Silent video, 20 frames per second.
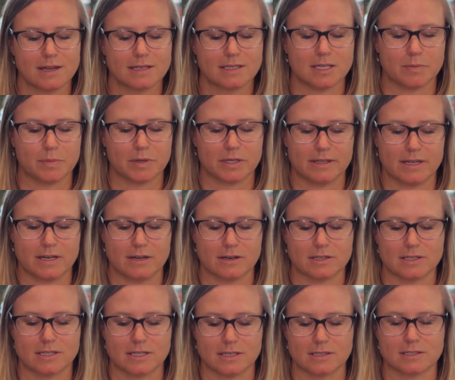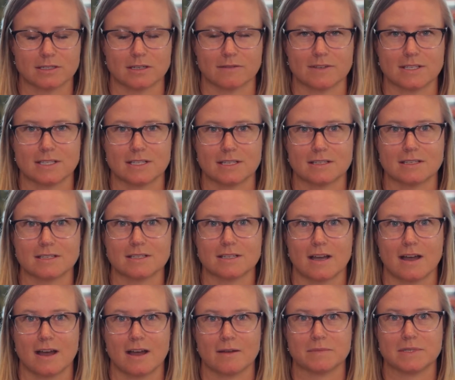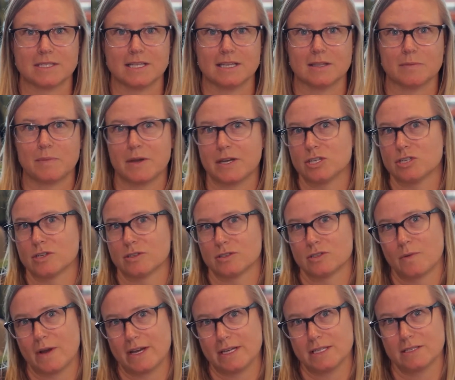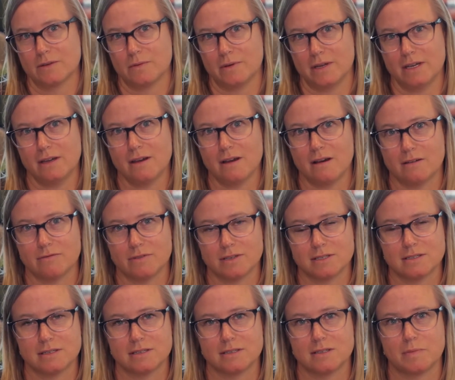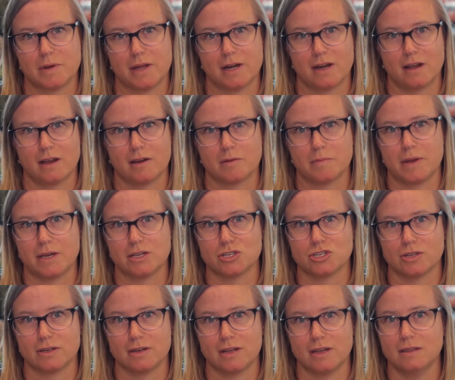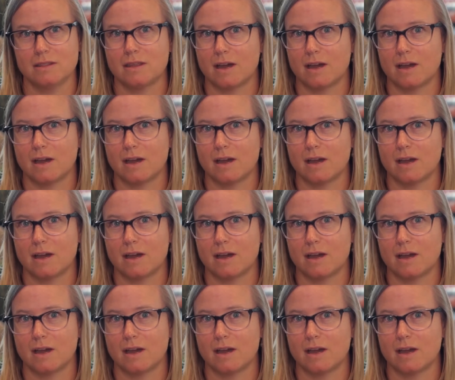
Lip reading: Typically, nursing services see the patient twice a week. Obviously, depending on patient need,